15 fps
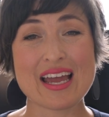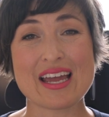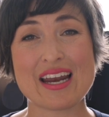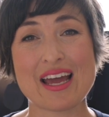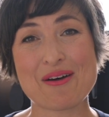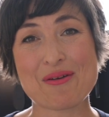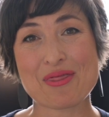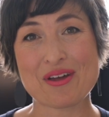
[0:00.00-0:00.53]

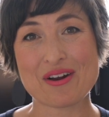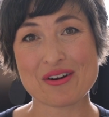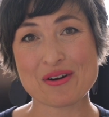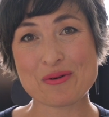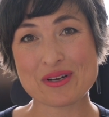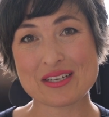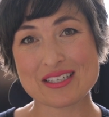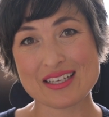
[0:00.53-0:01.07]
and how they're
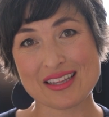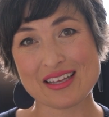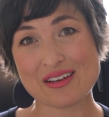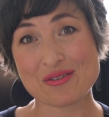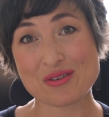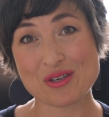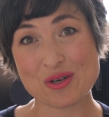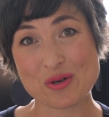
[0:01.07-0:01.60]
going to
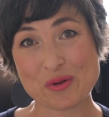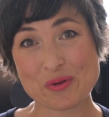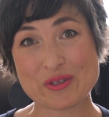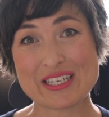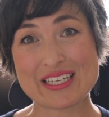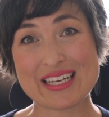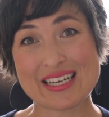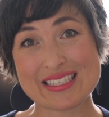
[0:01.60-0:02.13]
allow you
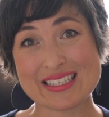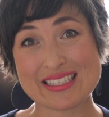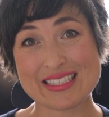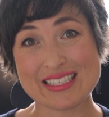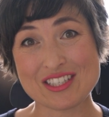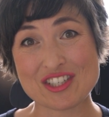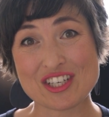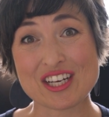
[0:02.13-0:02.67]
to get to
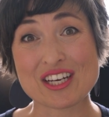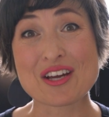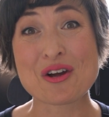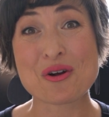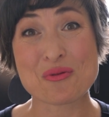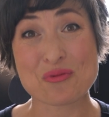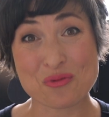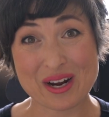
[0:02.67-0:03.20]
teaching
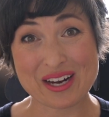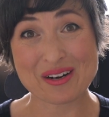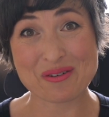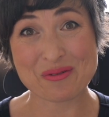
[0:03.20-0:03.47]
right